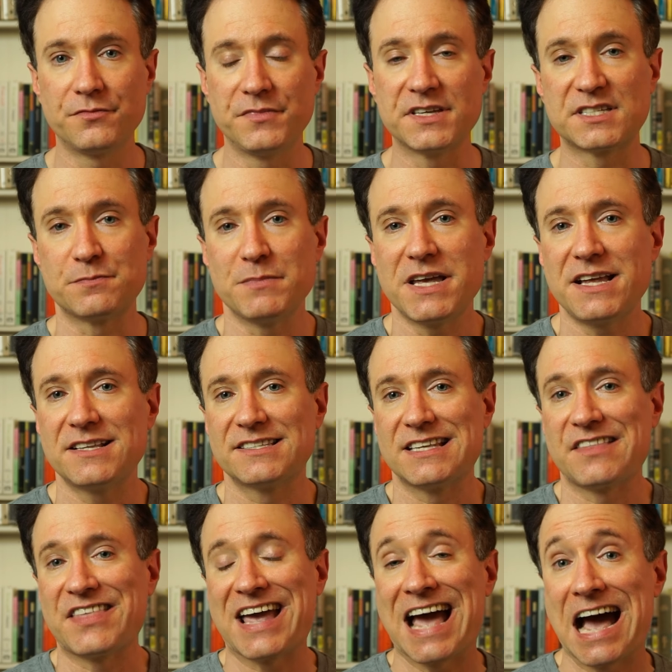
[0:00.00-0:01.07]
This means
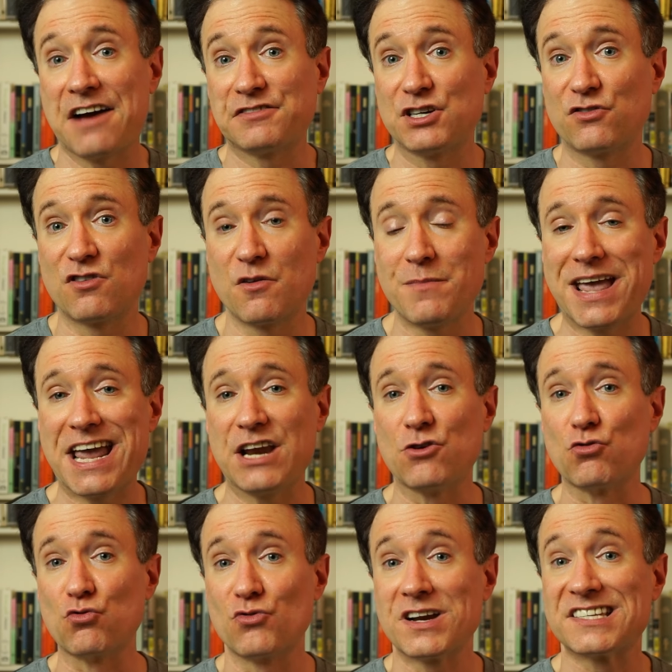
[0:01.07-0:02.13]
that they have to remain
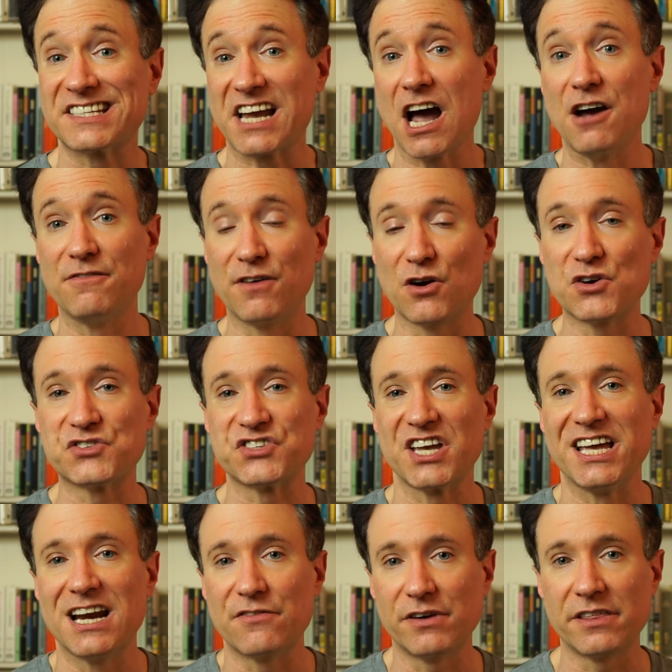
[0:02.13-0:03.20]
risk averse
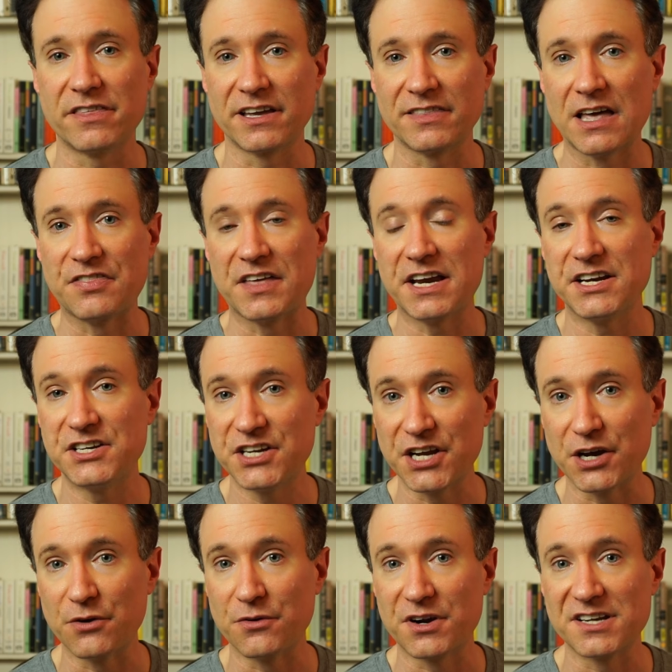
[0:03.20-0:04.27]
in everything that they
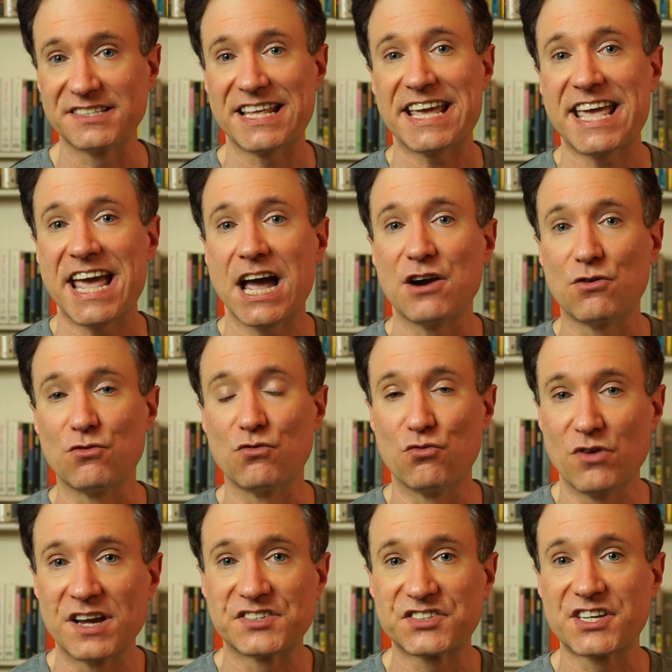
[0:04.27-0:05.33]
do because they can't
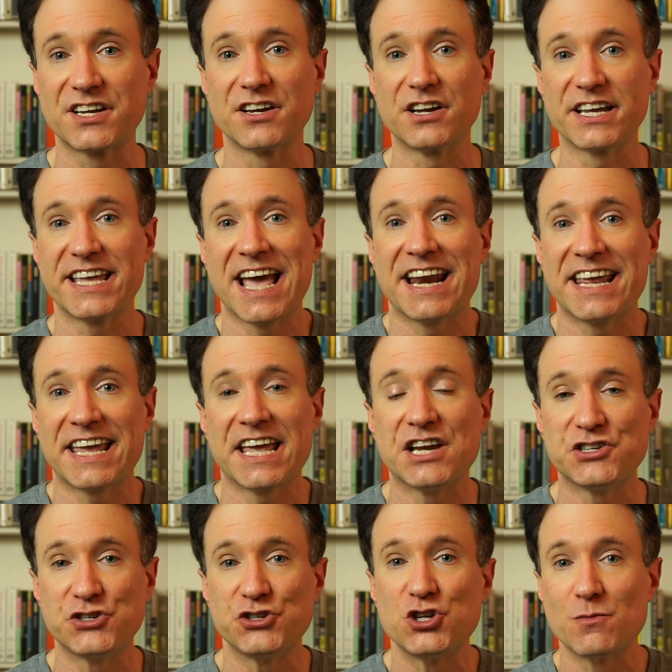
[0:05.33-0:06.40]
risk getting
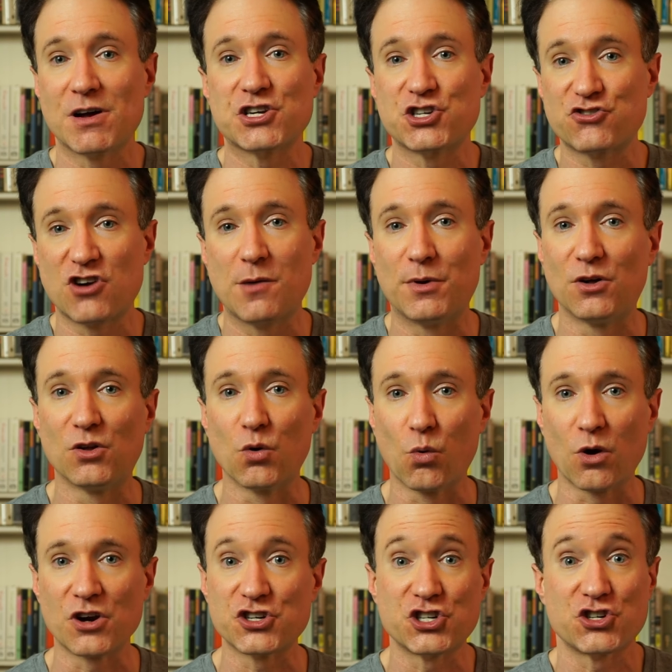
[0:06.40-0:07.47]
into too much trouble
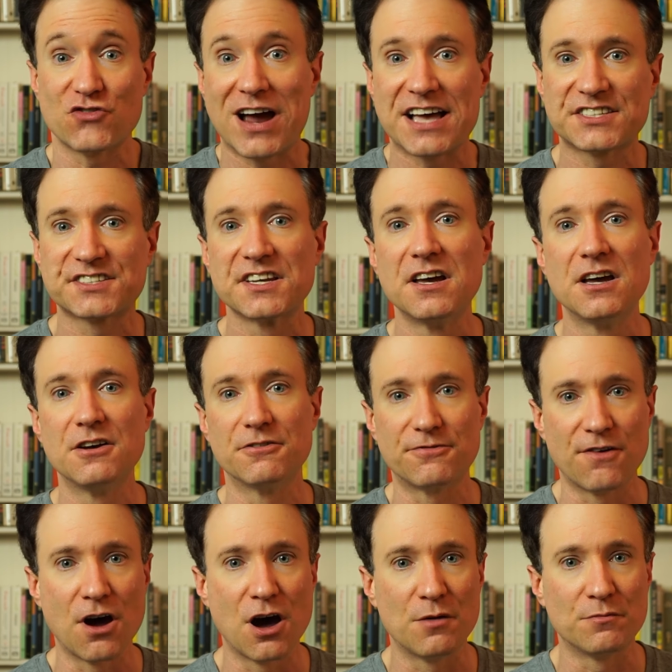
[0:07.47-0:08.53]
or stress
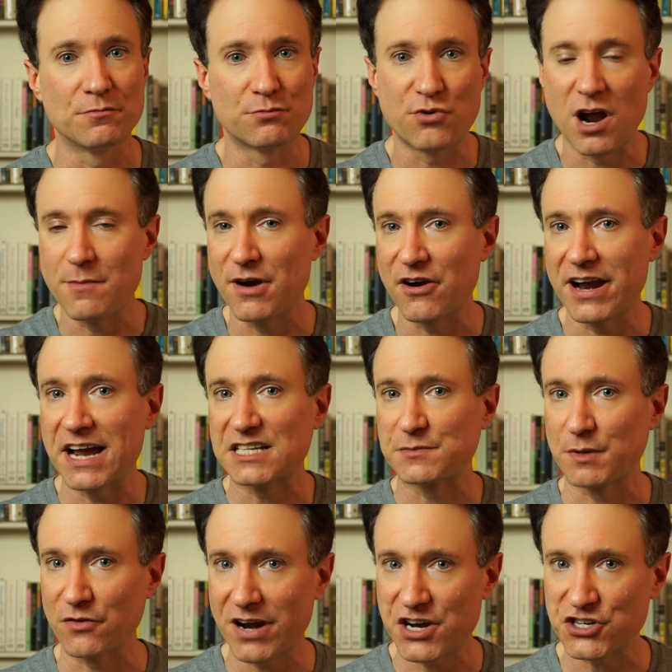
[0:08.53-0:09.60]
from primary
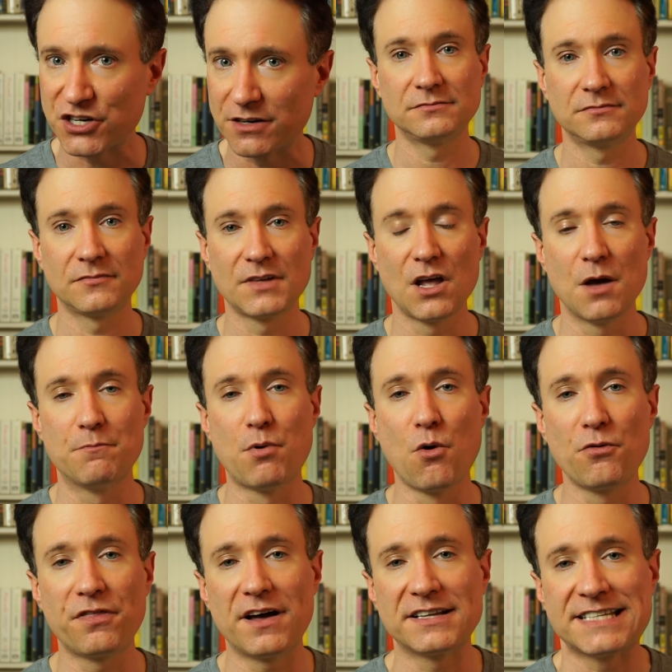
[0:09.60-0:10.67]
exploration.
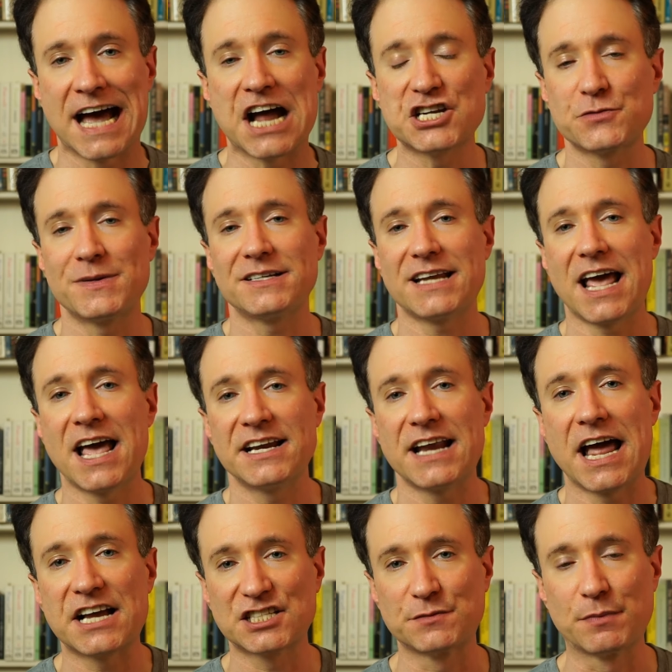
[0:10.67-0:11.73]
Both attachment and
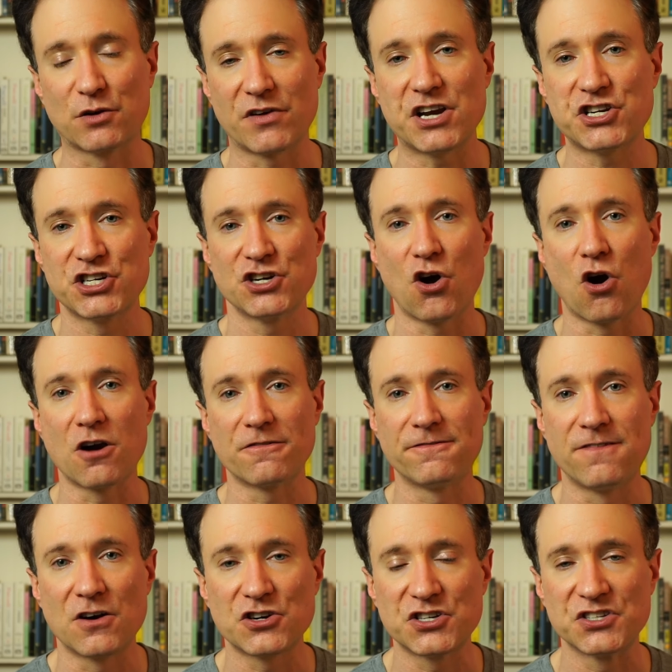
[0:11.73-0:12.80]
exploration are
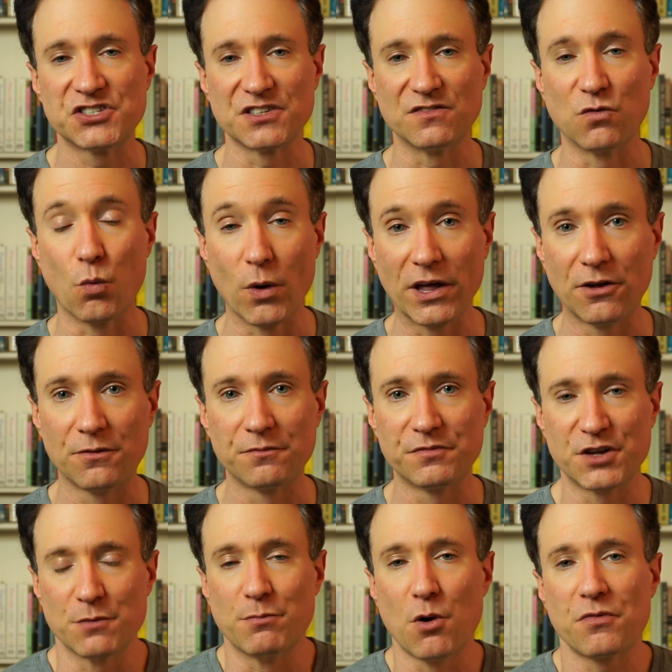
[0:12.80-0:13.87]
functions of will.
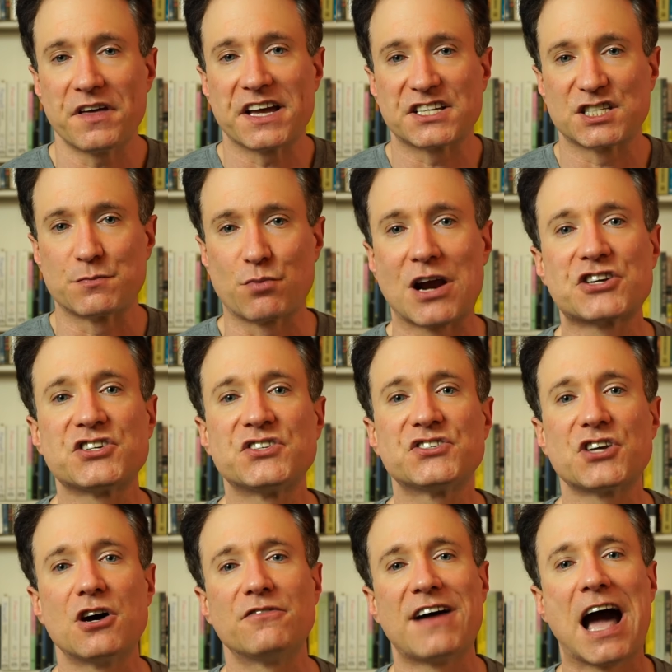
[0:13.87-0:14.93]
They're both expressions
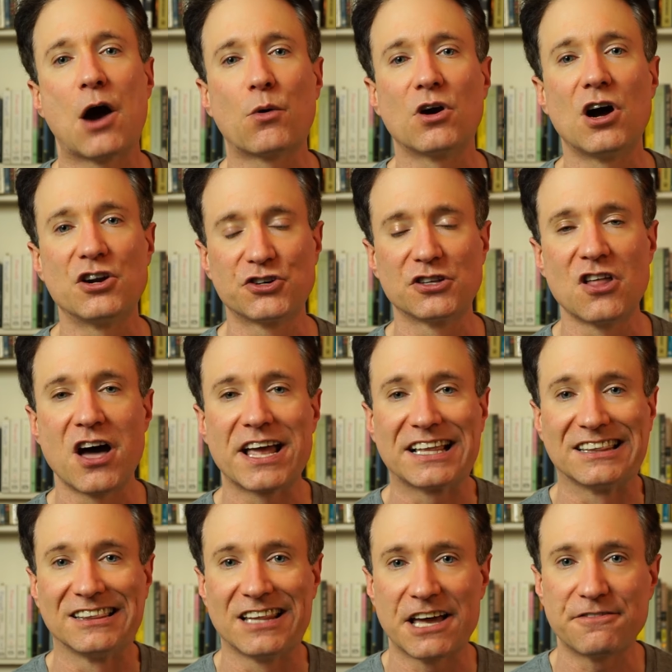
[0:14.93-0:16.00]
of our underlying
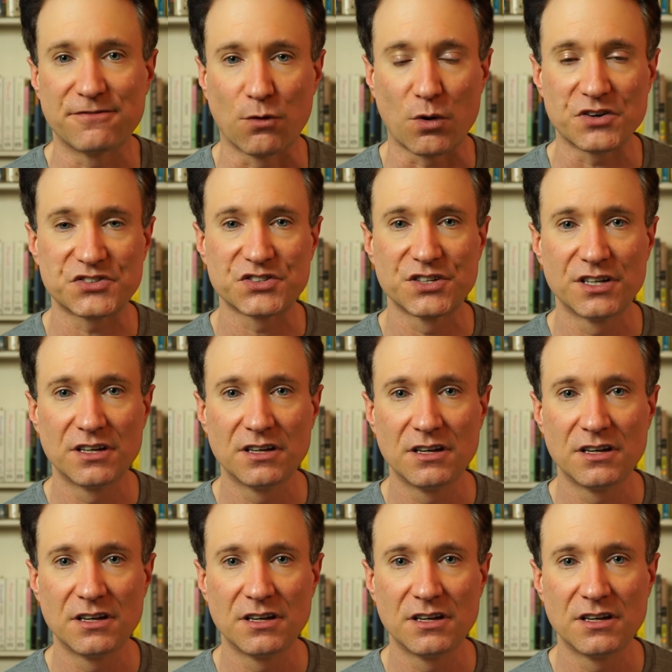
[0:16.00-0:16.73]
life force.